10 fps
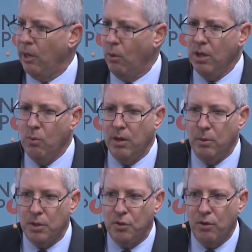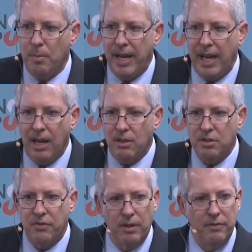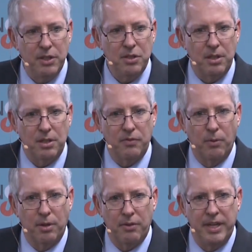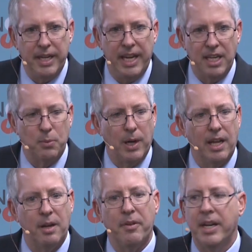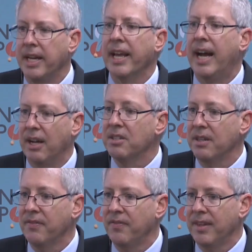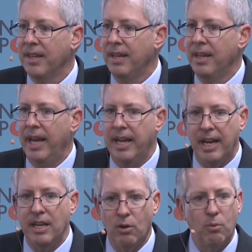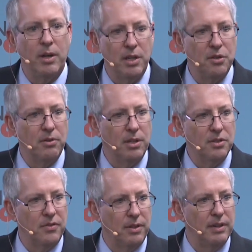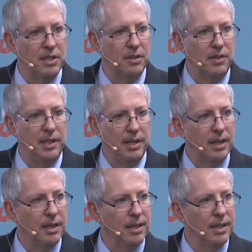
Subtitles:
I only want to insure my house for the visitors for 3 days while I am renting it out. And then I don't want insurance for the rest of the year.